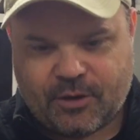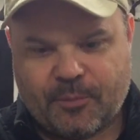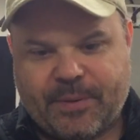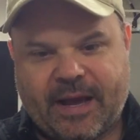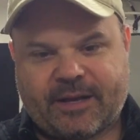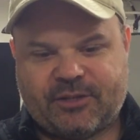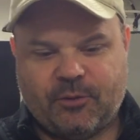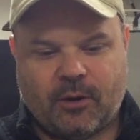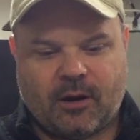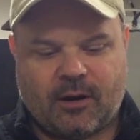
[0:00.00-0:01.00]
go back
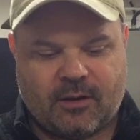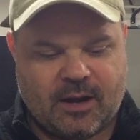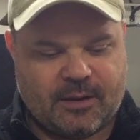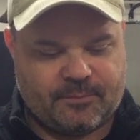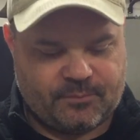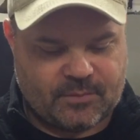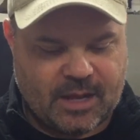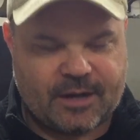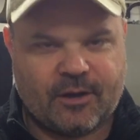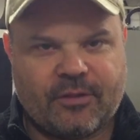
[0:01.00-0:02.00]
to our,
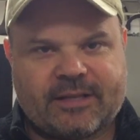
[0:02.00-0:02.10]
I don't know,